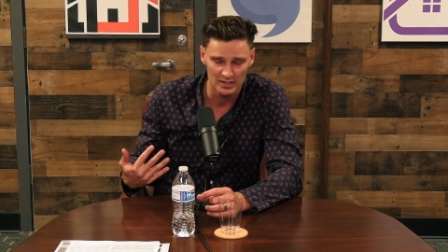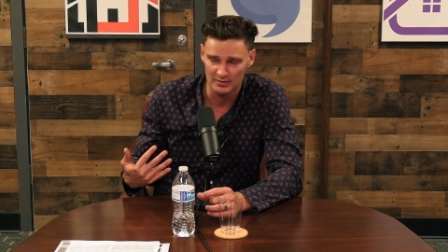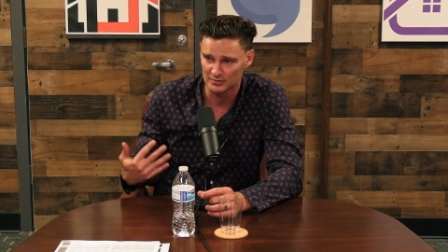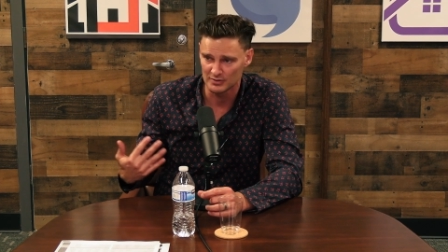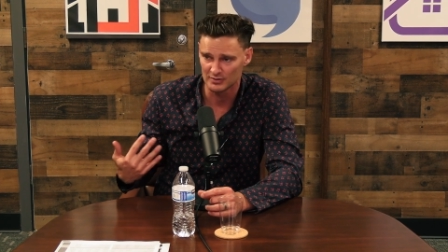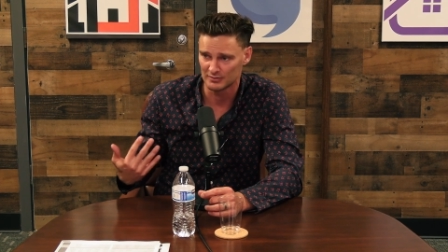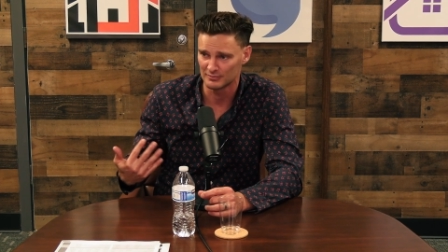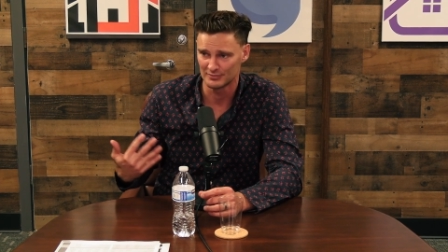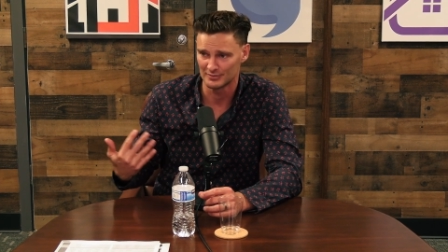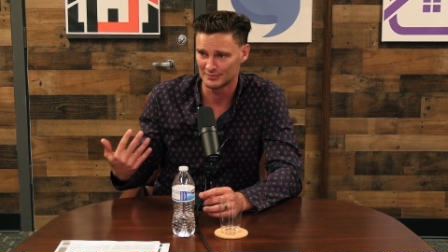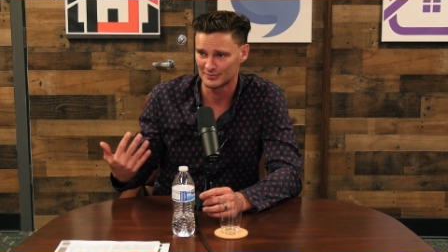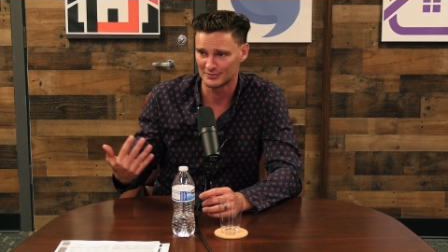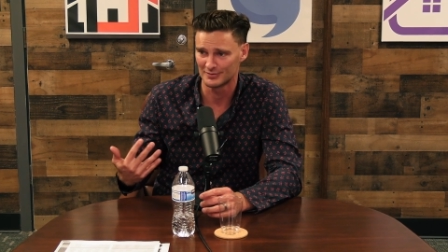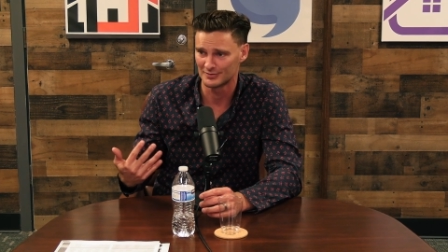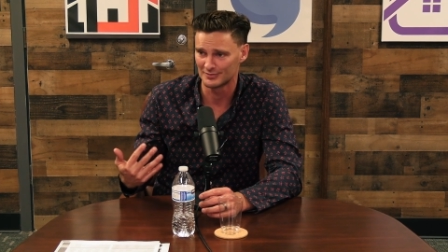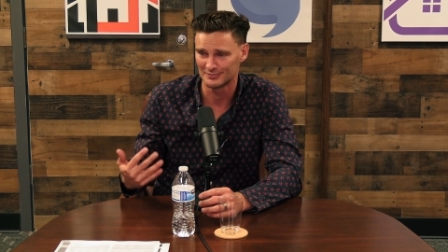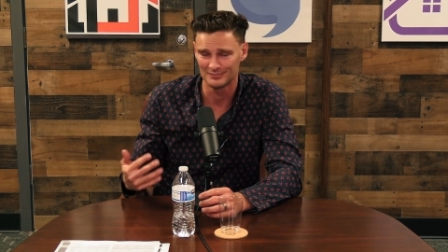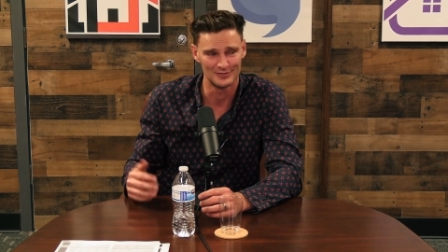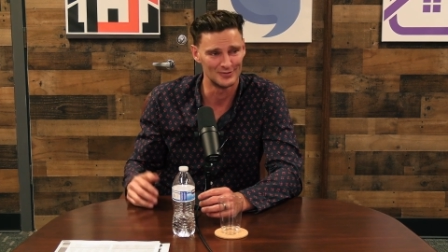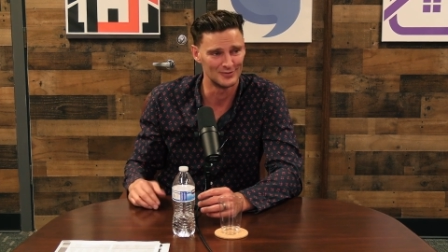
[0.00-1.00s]
right? We're not we're not
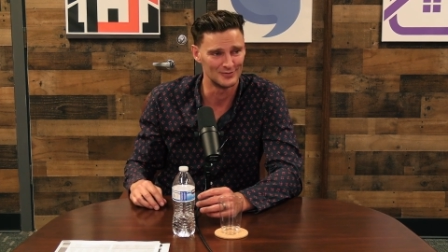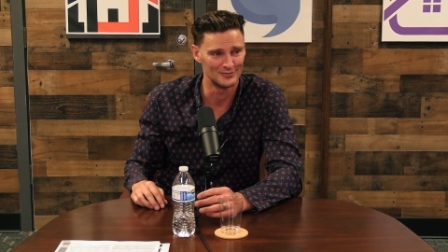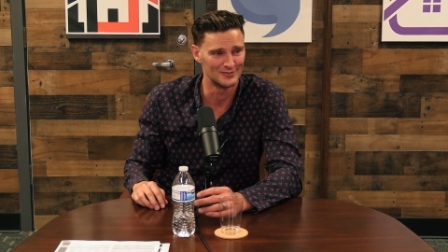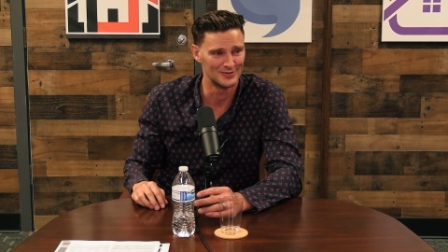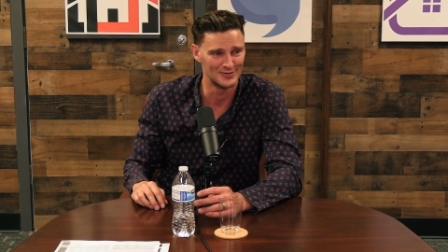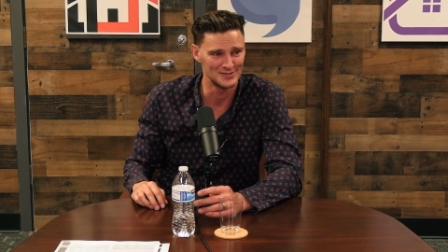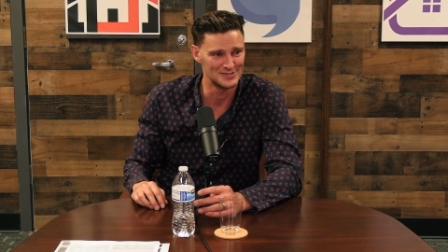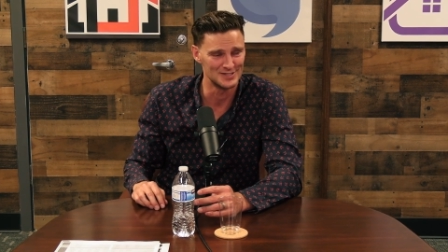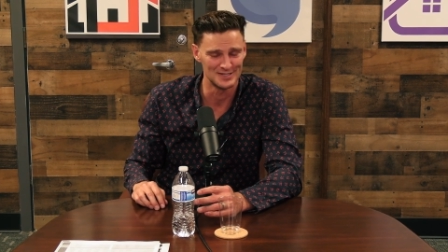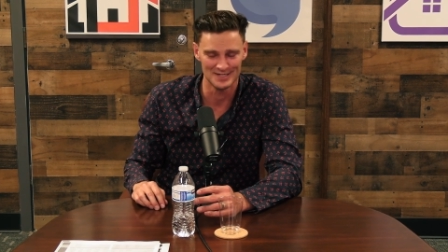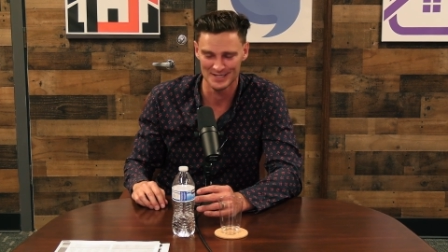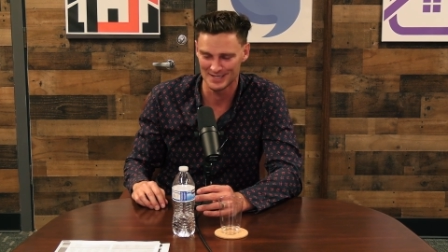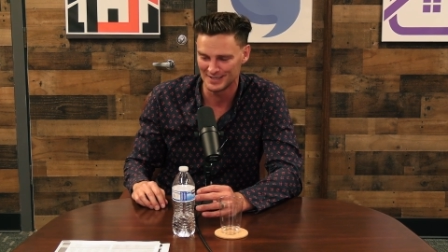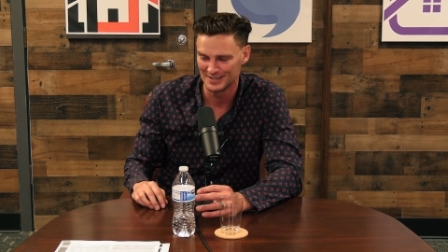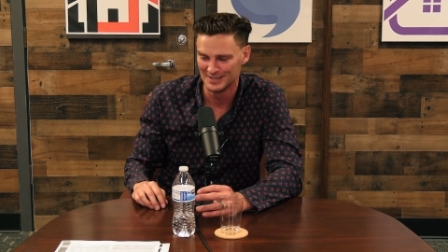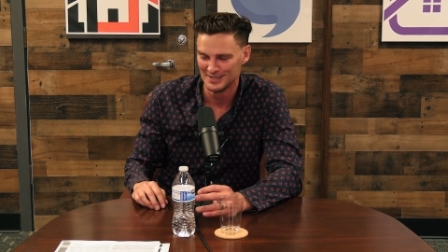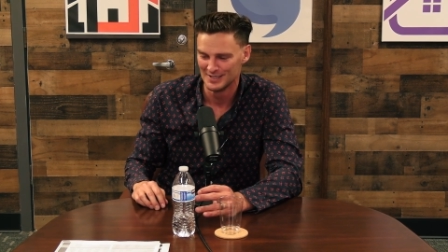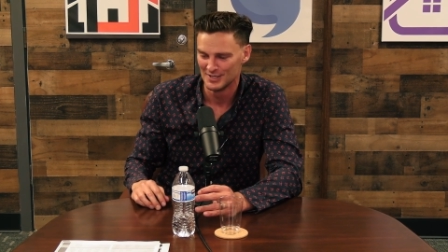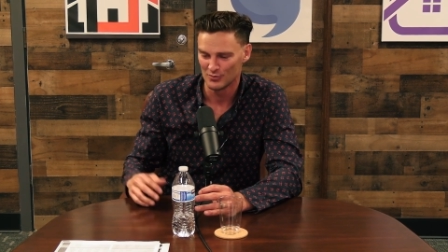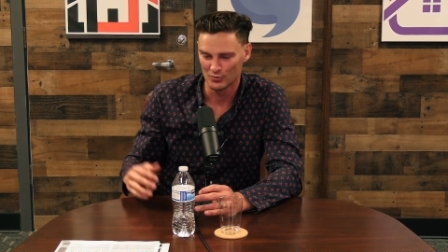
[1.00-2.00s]
gonna we're not we're not sitting
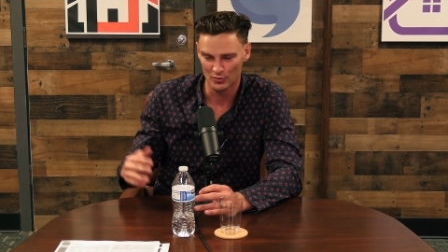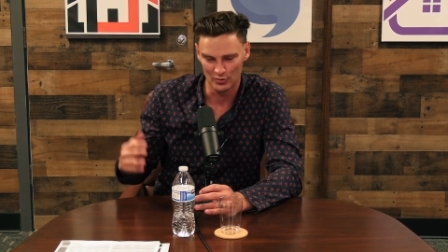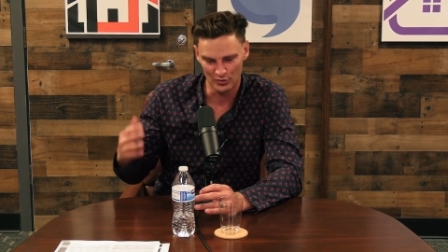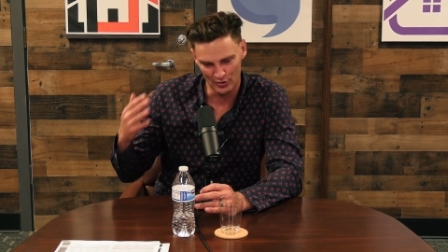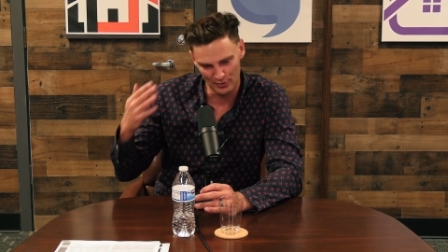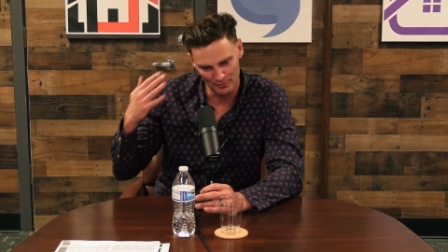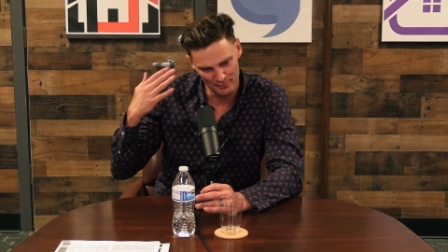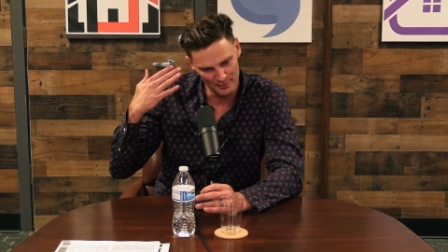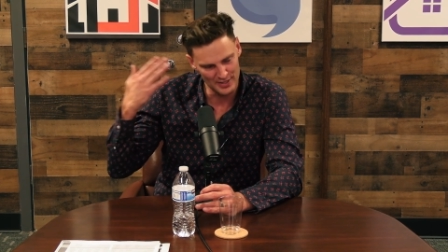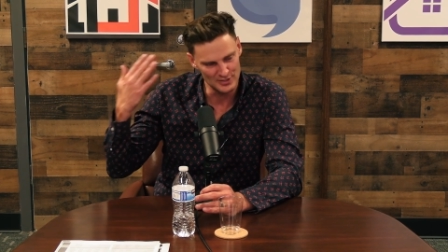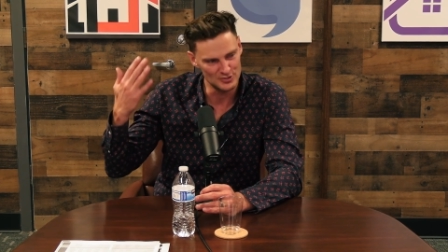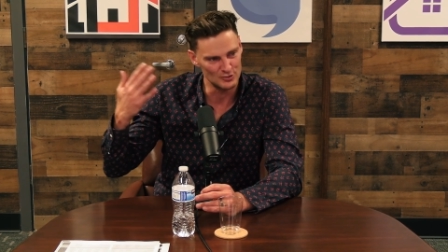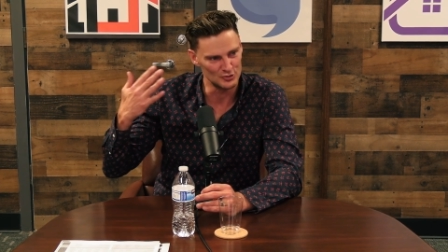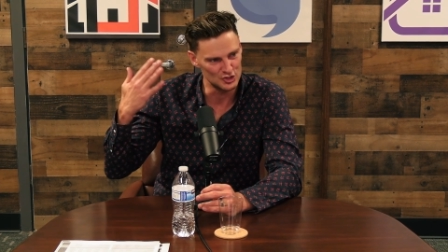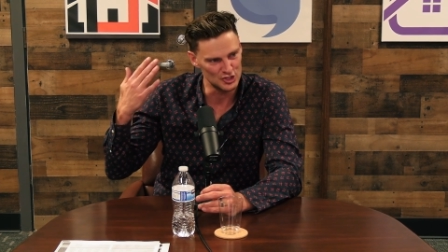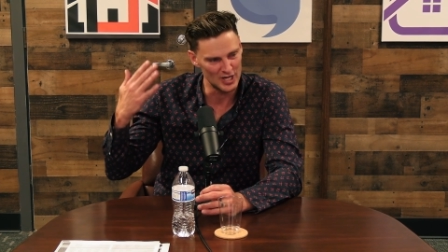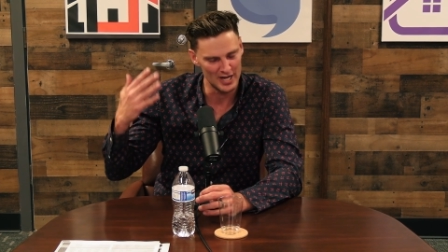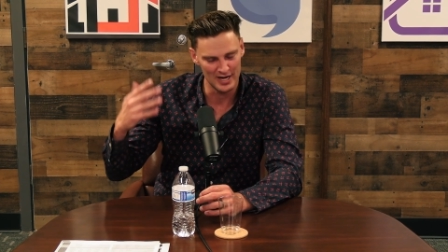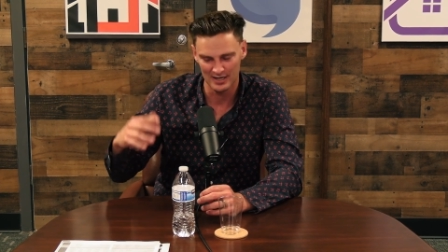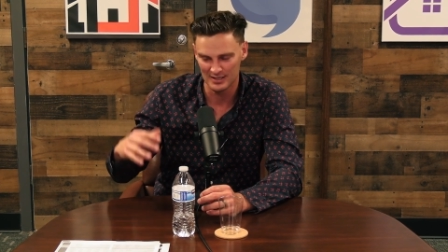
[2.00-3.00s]
here. We've all got
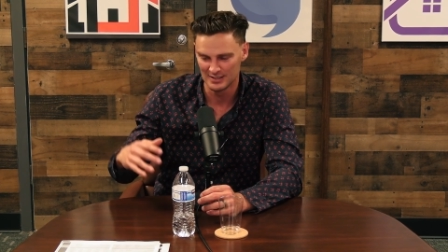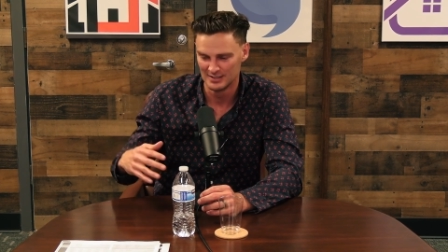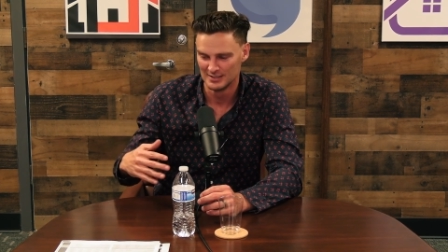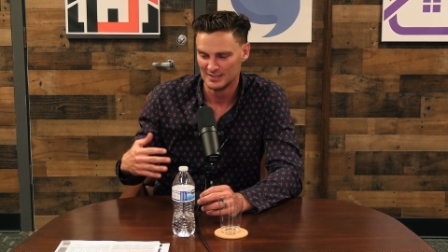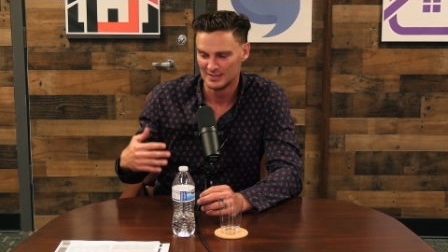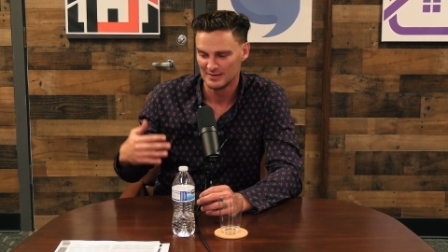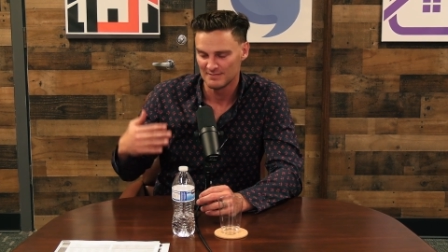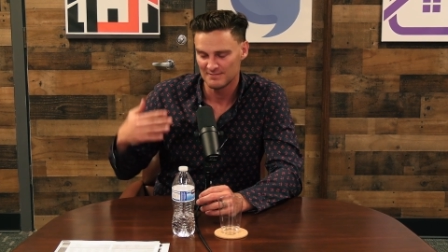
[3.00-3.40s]
mental chatter.